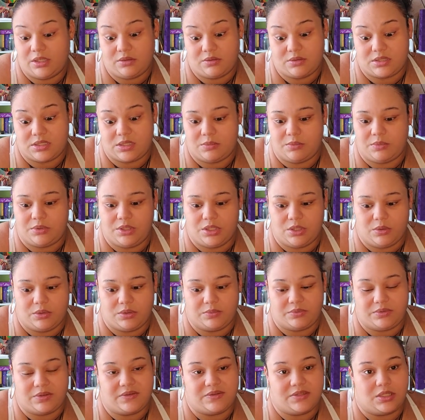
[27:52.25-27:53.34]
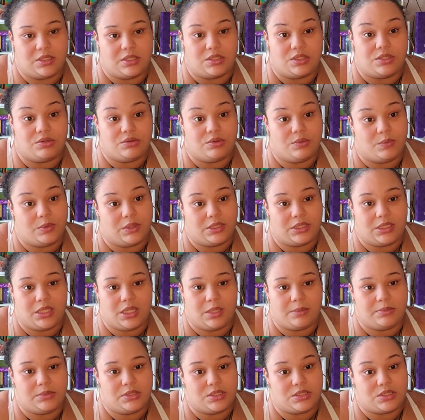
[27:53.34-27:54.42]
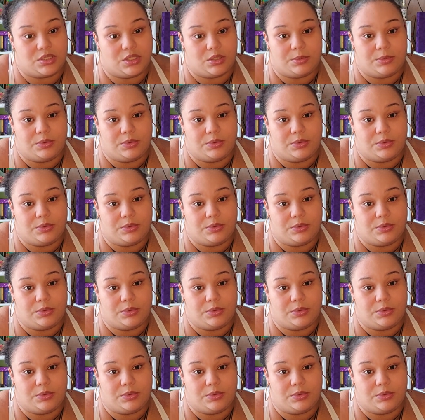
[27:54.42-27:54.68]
or someone knowing what they've done to you and wanting to come disturb